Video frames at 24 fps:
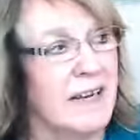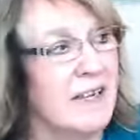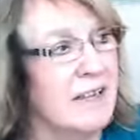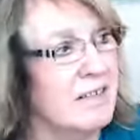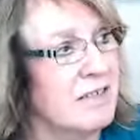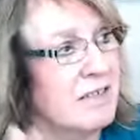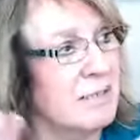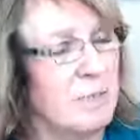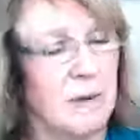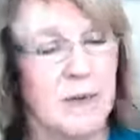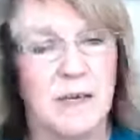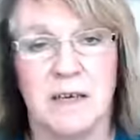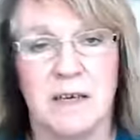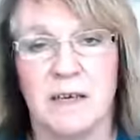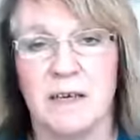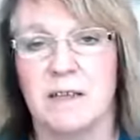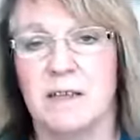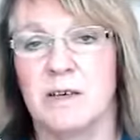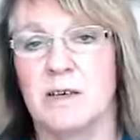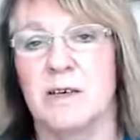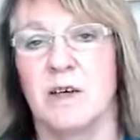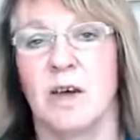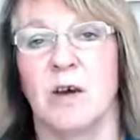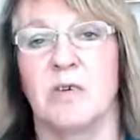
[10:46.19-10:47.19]
Any speaker
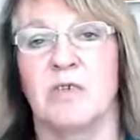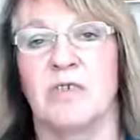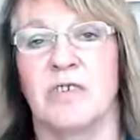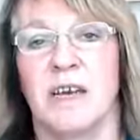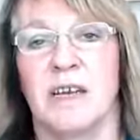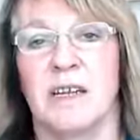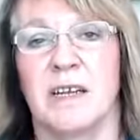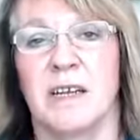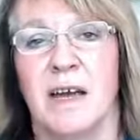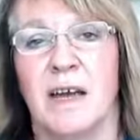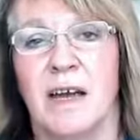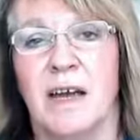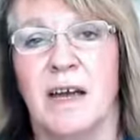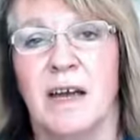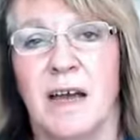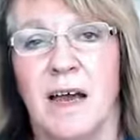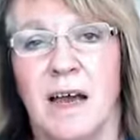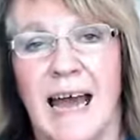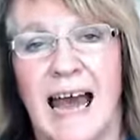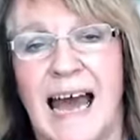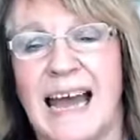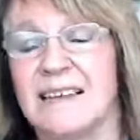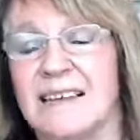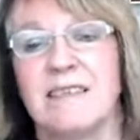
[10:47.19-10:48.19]
that goes in
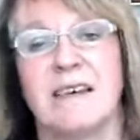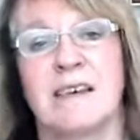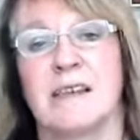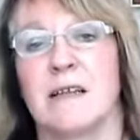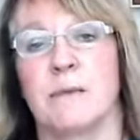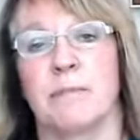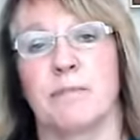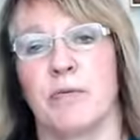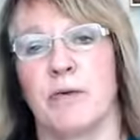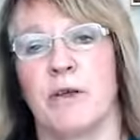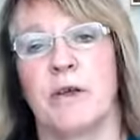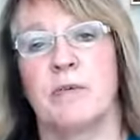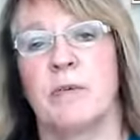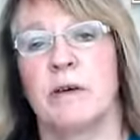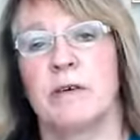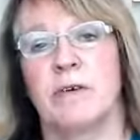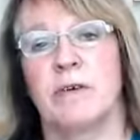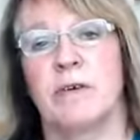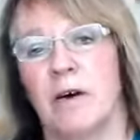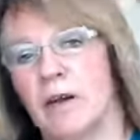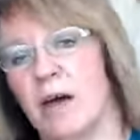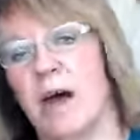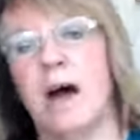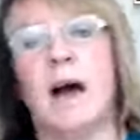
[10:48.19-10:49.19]
acting the prima
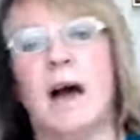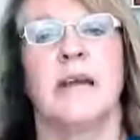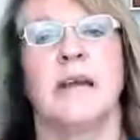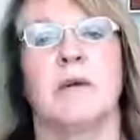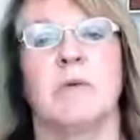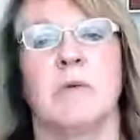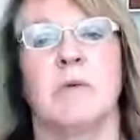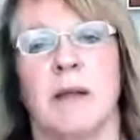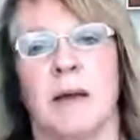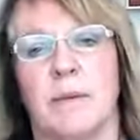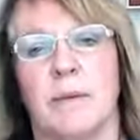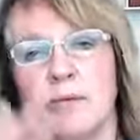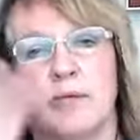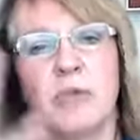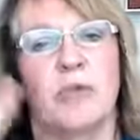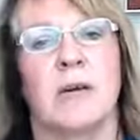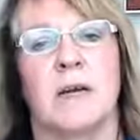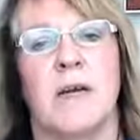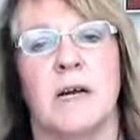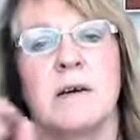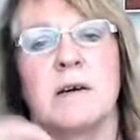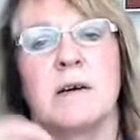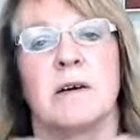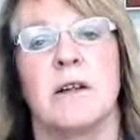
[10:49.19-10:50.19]
donna, I know what I'm
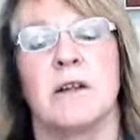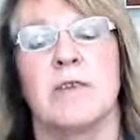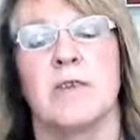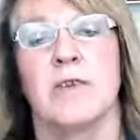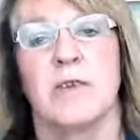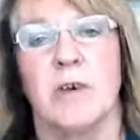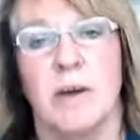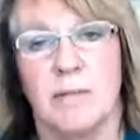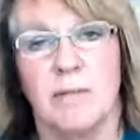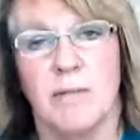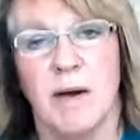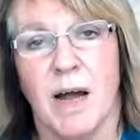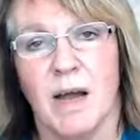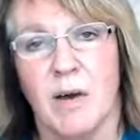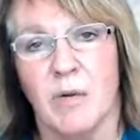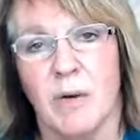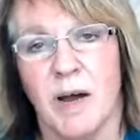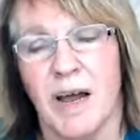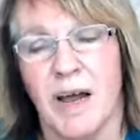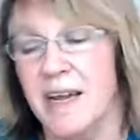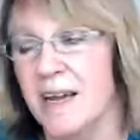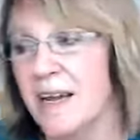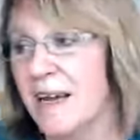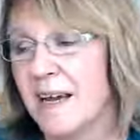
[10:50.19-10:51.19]
doing, I'm going to do it my
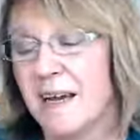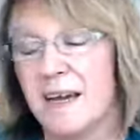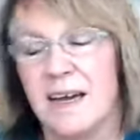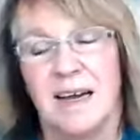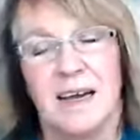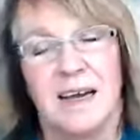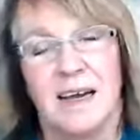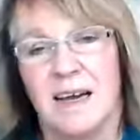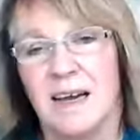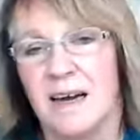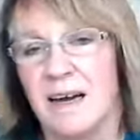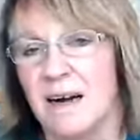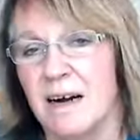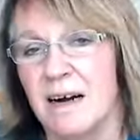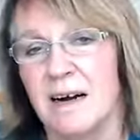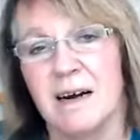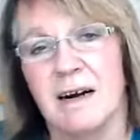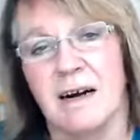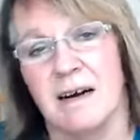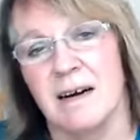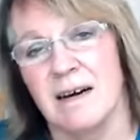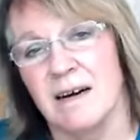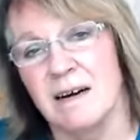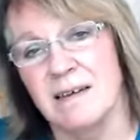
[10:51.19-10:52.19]
way,
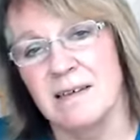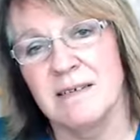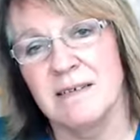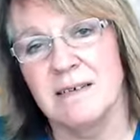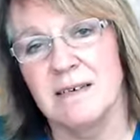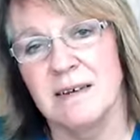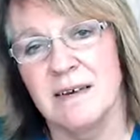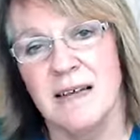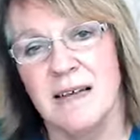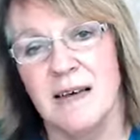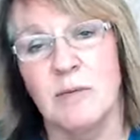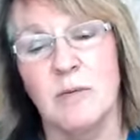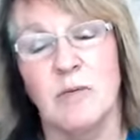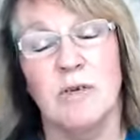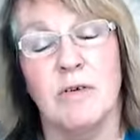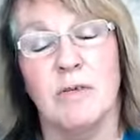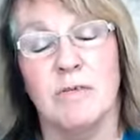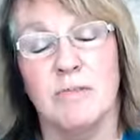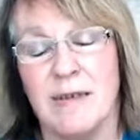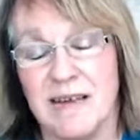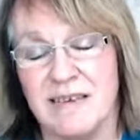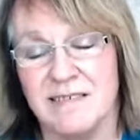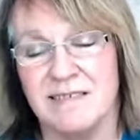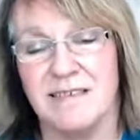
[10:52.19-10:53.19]
that
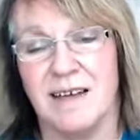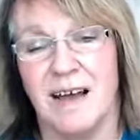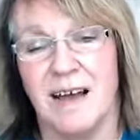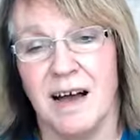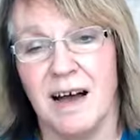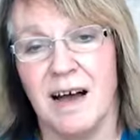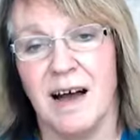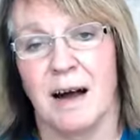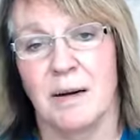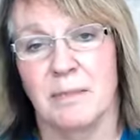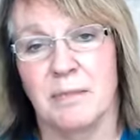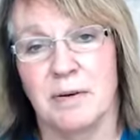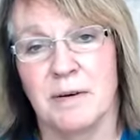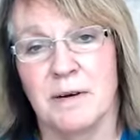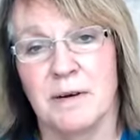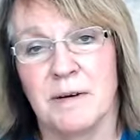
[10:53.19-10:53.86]
will mess up.